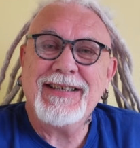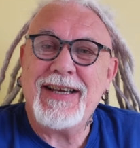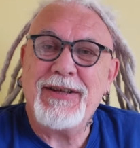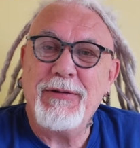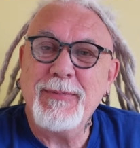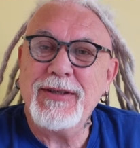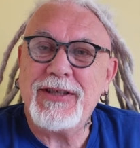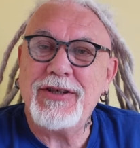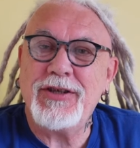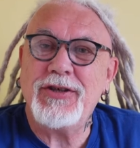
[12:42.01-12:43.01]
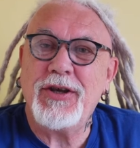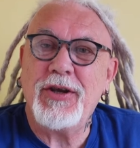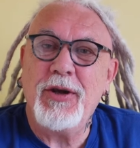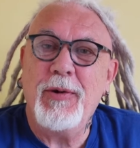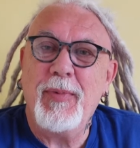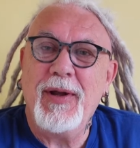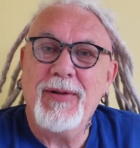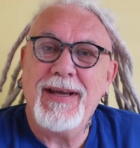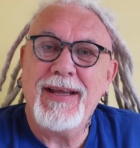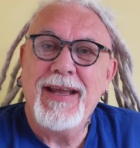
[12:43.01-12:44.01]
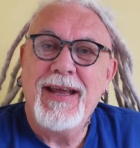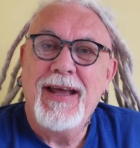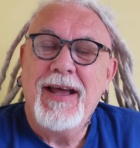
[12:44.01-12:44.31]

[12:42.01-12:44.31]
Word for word: I said to him, Is this a secure building?